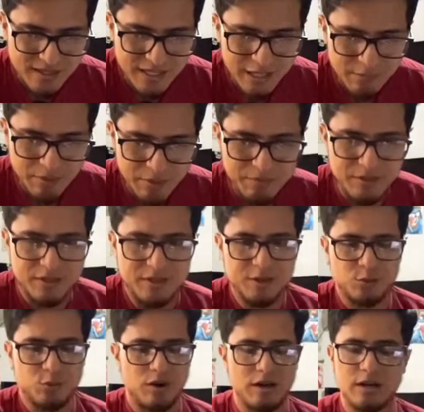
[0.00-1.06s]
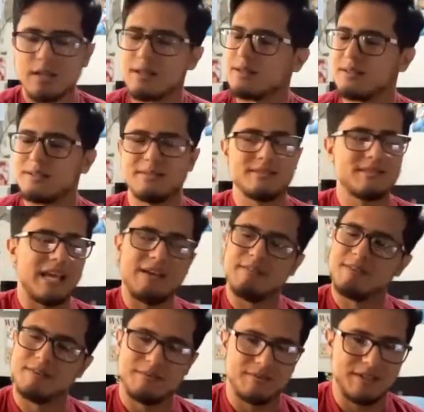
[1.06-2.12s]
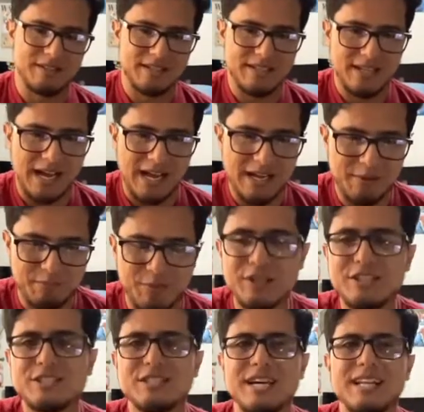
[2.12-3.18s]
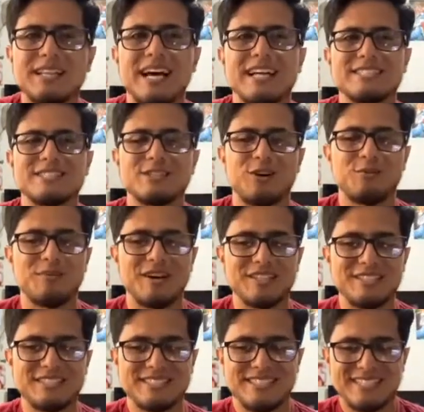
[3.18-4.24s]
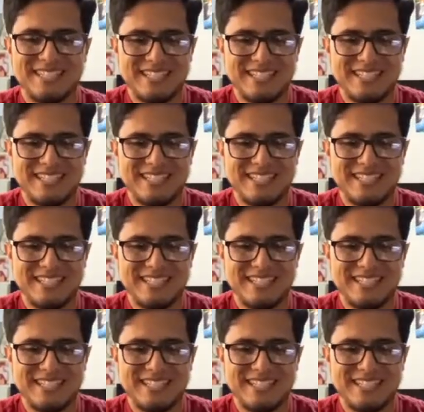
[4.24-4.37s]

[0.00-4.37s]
Keep up the good work. David, really, I appreciate that so much.